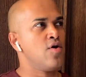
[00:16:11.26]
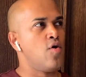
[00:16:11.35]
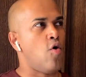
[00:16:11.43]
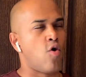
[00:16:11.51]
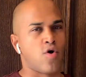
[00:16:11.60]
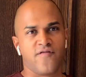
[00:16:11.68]

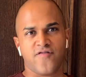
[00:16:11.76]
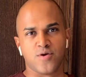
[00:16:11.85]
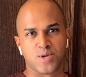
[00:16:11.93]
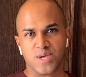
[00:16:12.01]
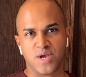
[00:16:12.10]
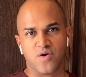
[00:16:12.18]
or if you're
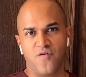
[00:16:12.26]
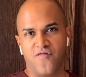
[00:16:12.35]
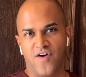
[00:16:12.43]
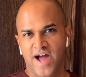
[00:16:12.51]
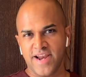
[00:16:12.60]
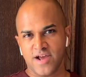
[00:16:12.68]
single,
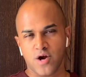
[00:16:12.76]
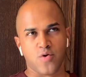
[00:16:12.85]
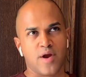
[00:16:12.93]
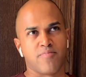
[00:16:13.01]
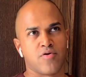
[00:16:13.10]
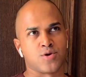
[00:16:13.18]
finding a
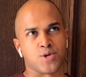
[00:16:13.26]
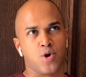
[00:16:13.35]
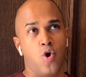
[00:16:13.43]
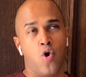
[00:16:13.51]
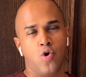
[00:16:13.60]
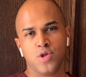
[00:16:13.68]
great person,
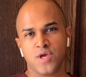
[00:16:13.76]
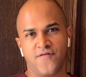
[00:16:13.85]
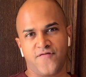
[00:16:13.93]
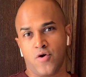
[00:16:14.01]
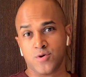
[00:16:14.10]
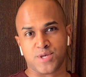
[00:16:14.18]
only
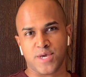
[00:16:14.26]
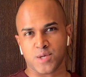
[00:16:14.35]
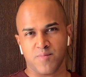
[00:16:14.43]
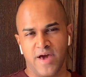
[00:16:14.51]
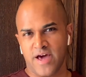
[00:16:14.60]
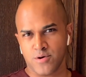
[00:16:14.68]
if those
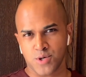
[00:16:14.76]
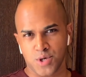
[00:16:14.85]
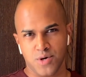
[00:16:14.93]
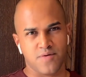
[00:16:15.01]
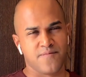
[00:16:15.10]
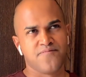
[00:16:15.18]
things matter to
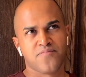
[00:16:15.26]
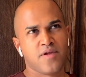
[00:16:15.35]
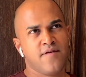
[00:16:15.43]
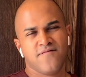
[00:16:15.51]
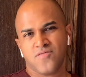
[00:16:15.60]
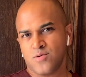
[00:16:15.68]
you.
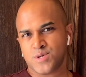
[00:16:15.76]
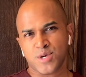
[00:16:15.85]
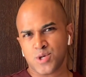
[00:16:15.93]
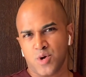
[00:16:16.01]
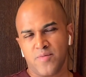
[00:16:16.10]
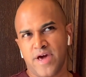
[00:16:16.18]
If those
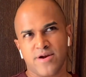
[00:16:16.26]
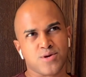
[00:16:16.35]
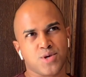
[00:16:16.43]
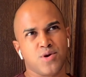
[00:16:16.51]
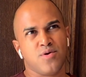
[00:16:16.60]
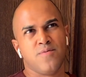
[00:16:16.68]
things don't matter
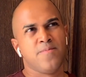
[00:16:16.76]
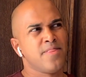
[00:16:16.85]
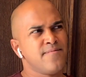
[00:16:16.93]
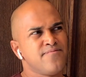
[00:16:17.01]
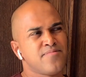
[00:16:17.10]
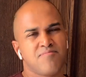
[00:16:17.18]
to you,
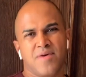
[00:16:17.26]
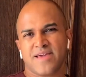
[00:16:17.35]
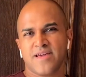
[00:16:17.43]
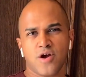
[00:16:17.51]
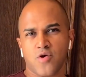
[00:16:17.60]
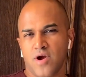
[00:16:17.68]

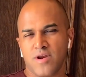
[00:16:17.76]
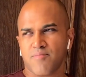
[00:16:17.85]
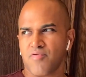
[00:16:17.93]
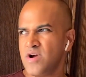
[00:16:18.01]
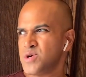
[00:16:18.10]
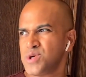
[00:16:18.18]
making a great
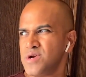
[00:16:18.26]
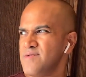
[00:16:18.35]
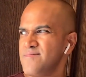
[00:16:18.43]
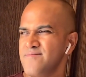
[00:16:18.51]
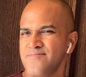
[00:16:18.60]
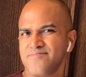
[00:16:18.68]
impression,
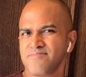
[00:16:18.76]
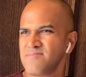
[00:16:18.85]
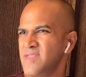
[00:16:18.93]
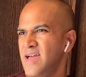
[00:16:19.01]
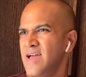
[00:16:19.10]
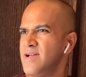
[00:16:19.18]

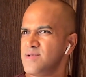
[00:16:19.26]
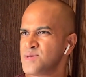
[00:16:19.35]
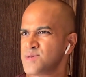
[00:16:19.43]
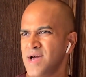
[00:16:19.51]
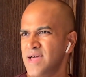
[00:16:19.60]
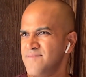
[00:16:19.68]
eh,
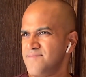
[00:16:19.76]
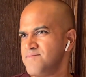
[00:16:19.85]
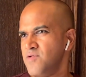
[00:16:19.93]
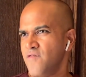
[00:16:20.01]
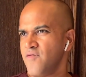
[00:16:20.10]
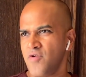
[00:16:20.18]
kind of
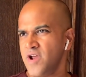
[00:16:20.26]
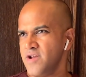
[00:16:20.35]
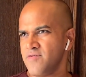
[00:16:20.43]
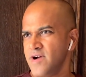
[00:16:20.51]
overrated,